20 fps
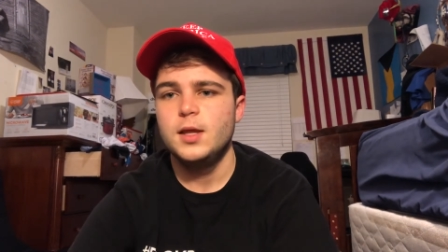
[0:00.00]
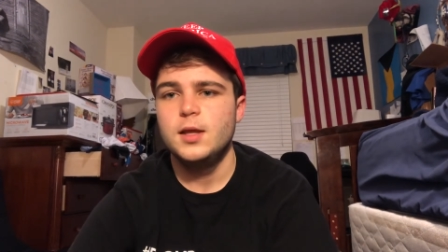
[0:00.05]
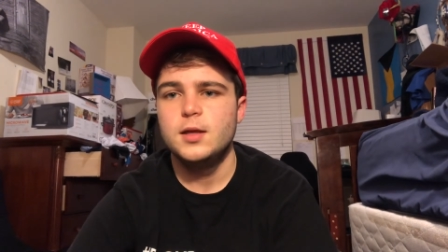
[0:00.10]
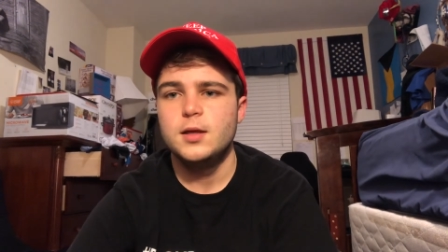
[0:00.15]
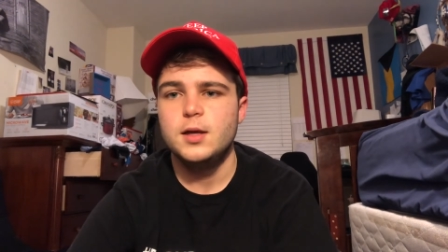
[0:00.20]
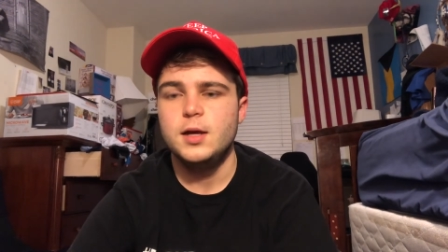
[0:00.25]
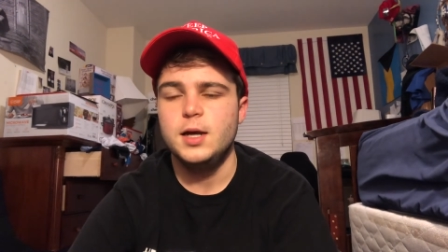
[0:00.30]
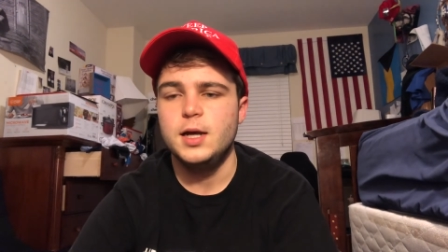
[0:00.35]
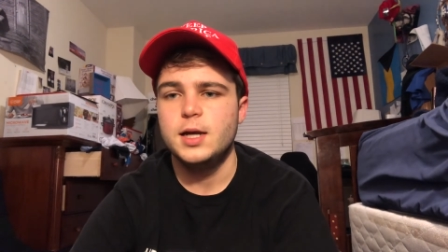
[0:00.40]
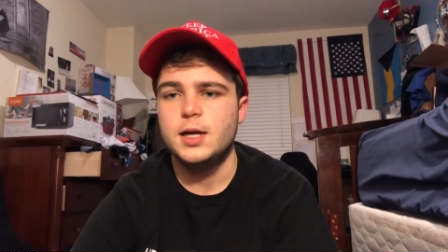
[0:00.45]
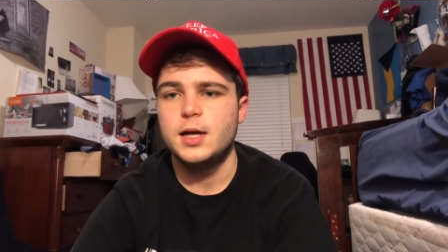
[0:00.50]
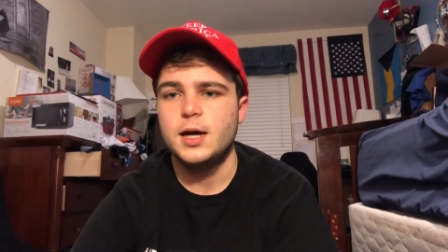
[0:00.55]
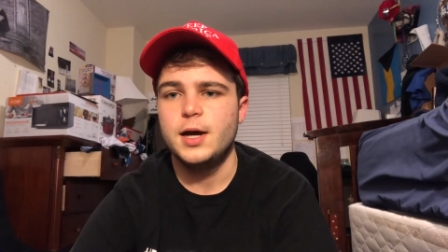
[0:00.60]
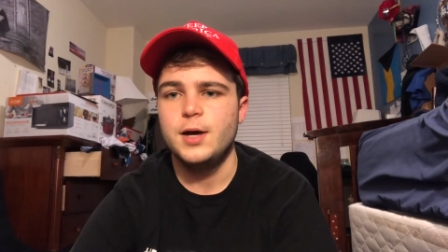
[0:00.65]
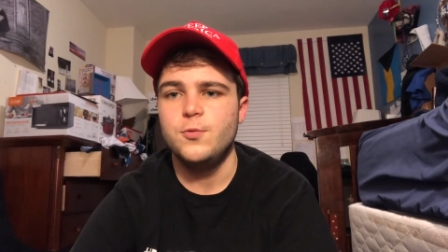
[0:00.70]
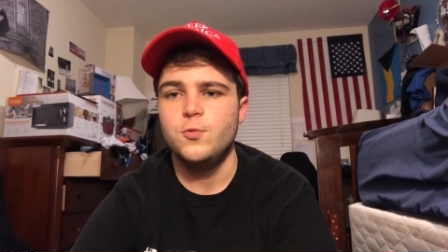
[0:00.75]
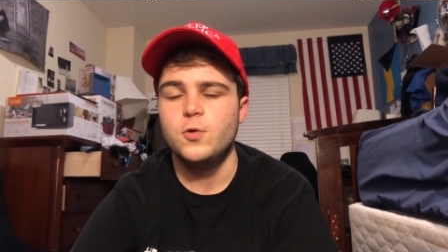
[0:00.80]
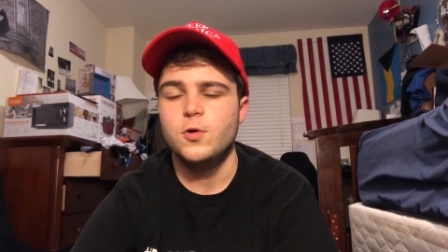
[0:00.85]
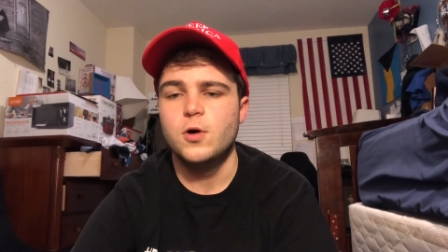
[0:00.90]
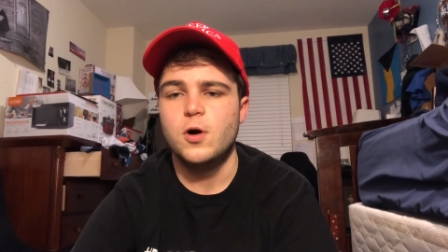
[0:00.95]
and I
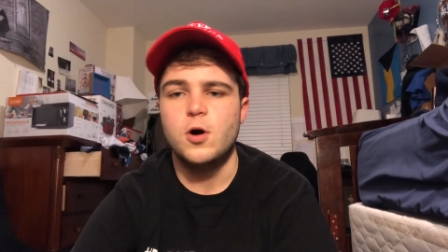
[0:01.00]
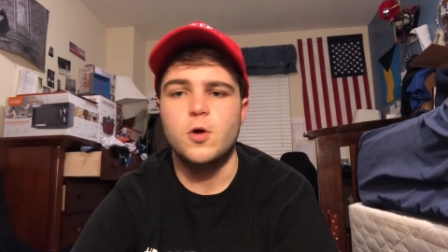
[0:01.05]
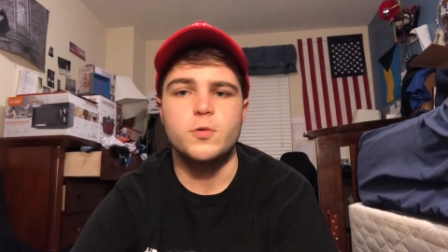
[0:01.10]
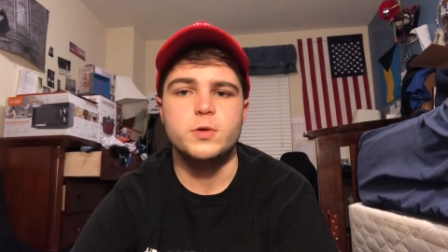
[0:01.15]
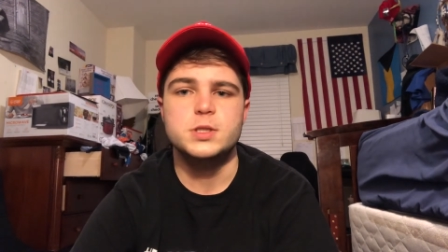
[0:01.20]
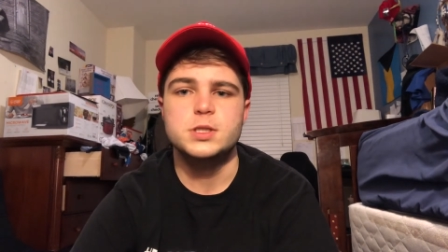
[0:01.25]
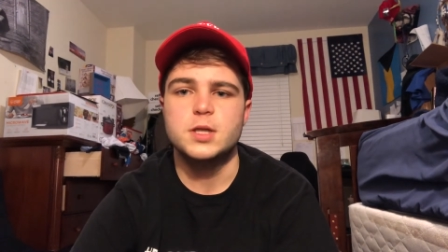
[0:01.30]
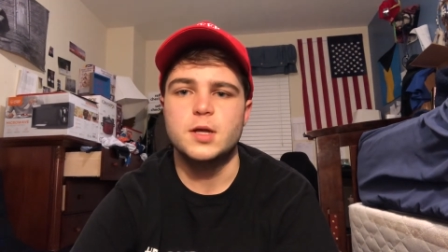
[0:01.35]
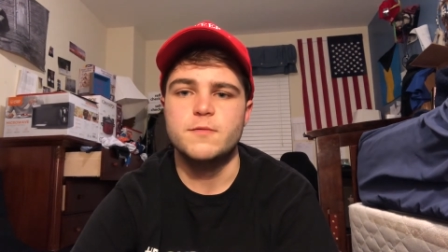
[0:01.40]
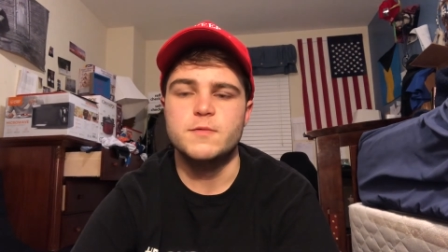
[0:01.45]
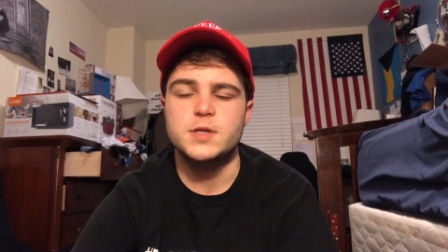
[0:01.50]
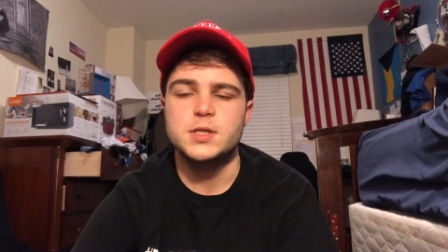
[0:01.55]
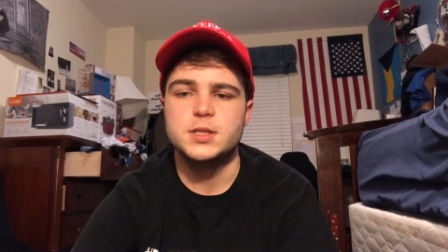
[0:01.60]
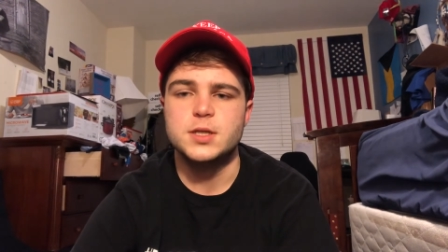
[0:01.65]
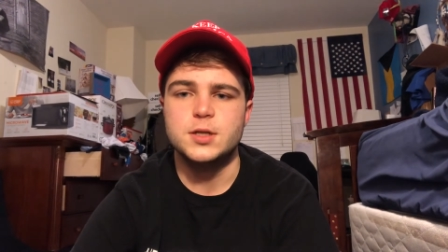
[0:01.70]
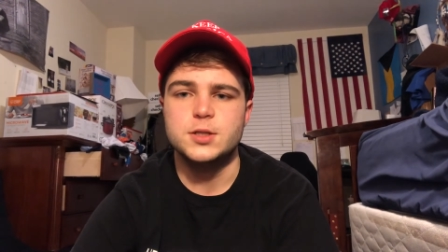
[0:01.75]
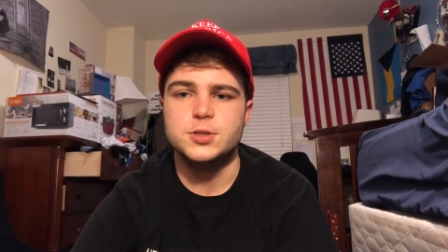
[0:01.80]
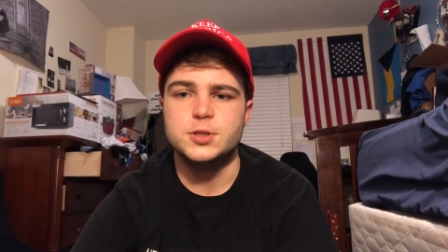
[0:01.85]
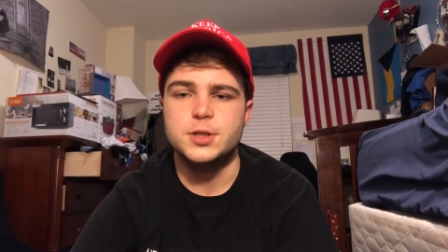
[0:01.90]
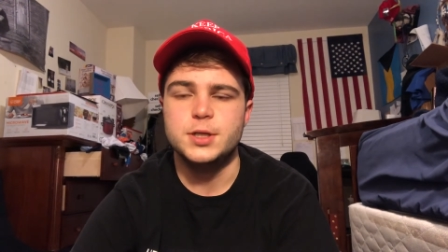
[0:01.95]
will always love this
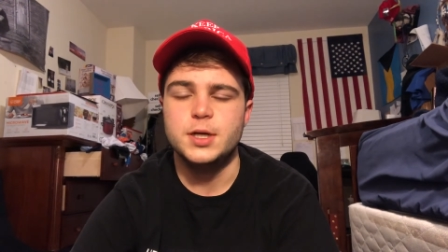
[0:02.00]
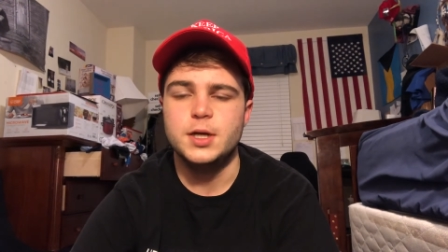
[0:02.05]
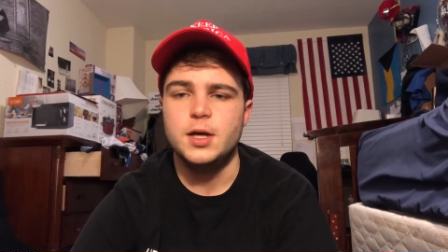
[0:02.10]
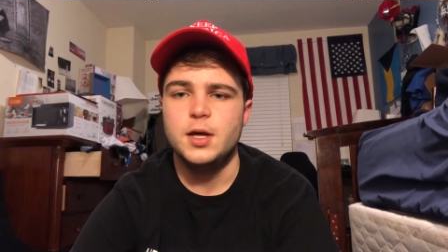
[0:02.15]
country,